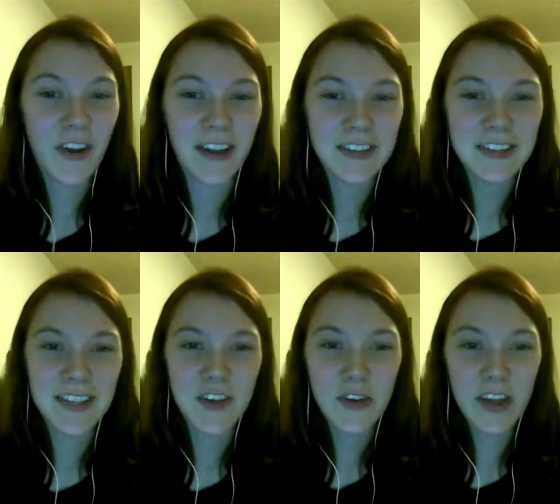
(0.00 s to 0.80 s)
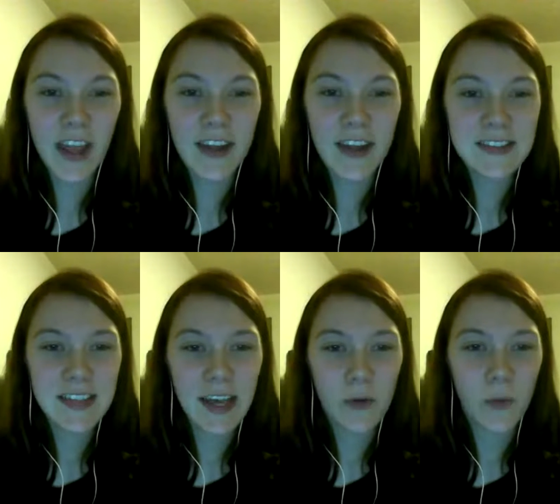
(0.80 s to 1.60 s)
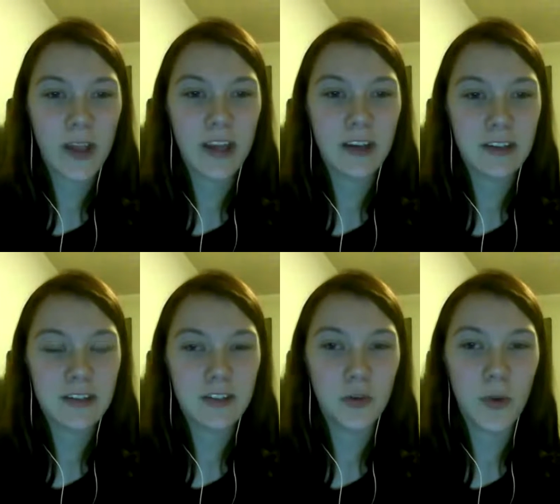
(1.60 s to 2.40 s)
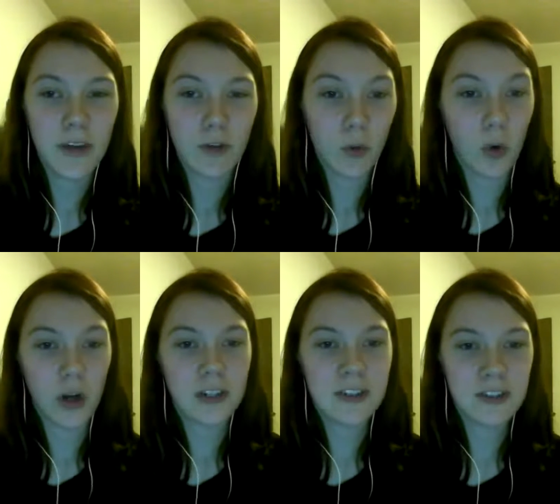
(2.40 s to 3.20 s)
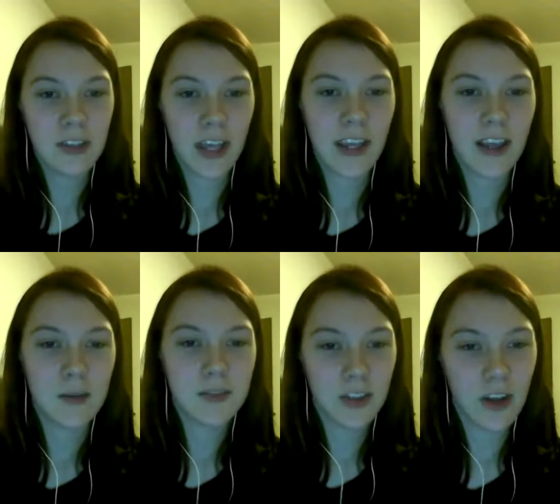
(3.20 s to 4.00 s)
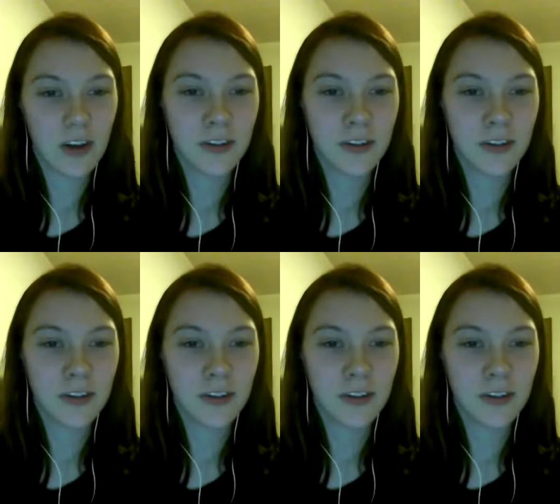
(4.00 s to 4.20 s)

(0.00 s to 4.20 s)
I was going to say, you can kind of see that when you win rewards and he comes along.